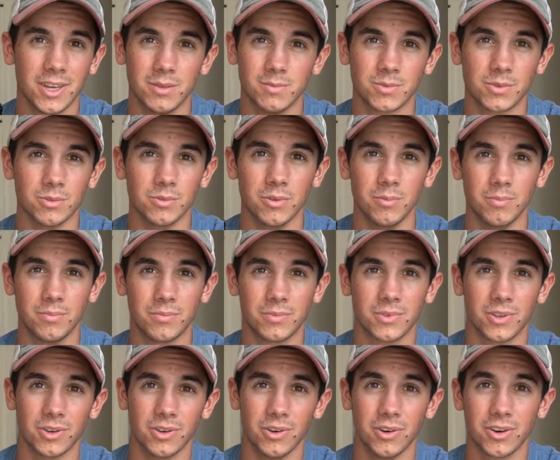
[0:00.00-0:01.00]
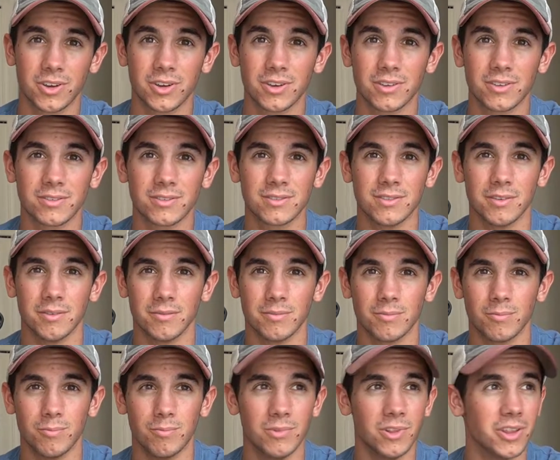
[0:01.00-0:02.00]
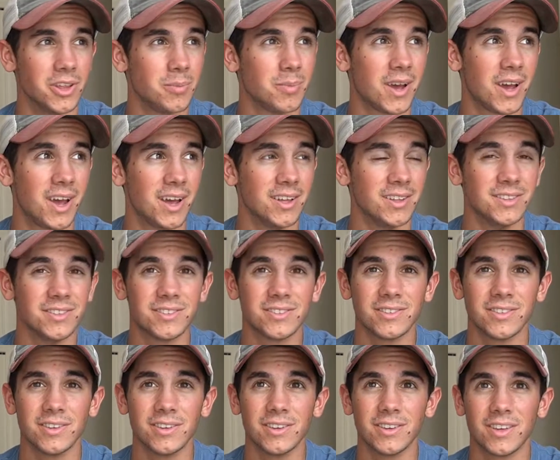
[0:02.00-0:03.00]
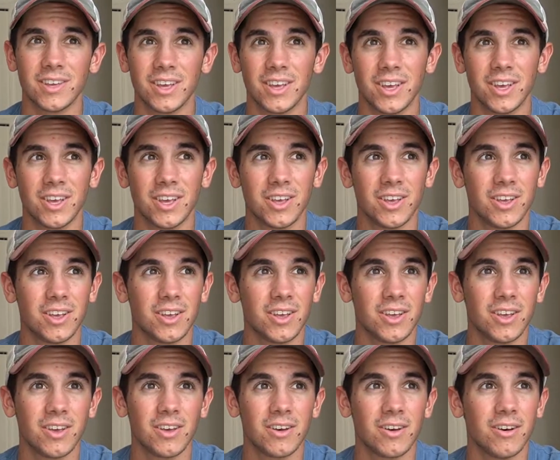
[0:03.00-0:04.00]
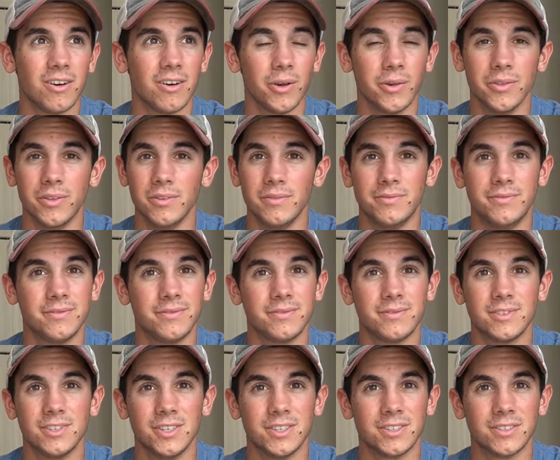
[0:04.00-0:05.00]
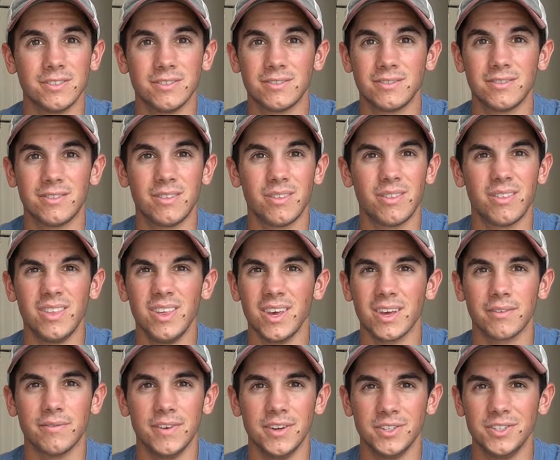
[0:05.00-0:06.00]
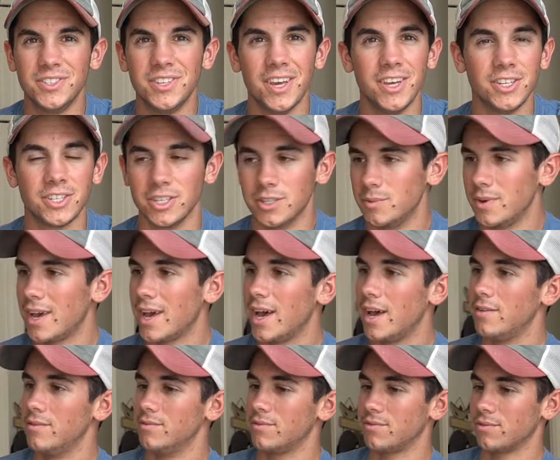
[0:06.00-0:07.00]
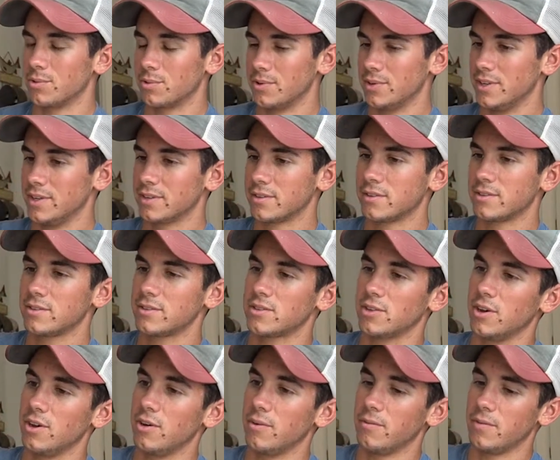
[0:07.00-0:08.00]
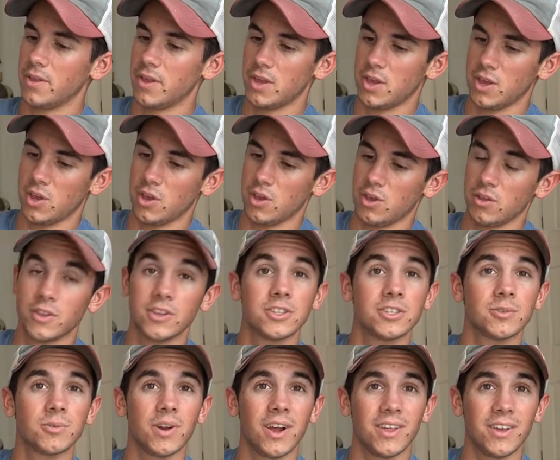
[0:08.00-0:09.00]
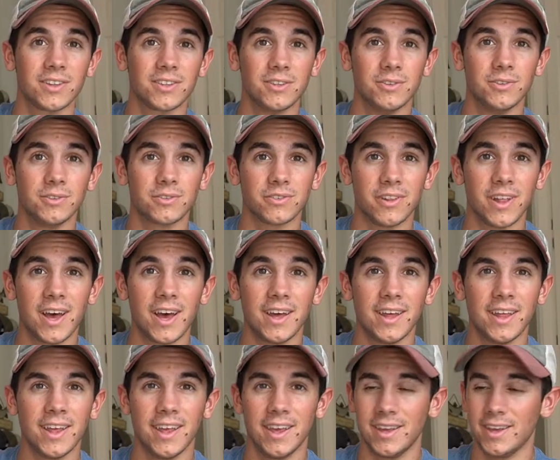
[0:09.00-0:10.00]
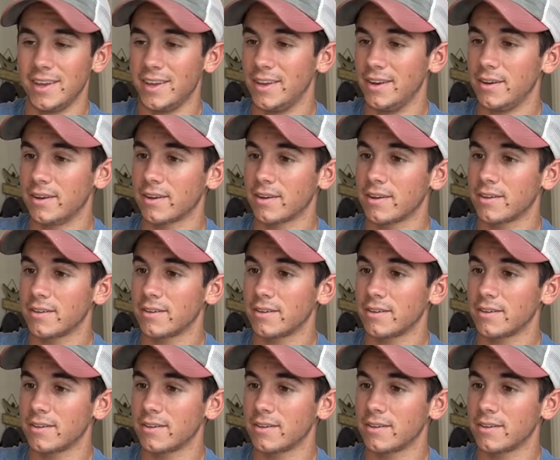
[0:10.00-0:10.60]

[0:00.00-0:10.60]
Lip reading: get them through the gook, the lily pads, all the just thick vegetation that we have in Florida. So this is what I like to use for that. And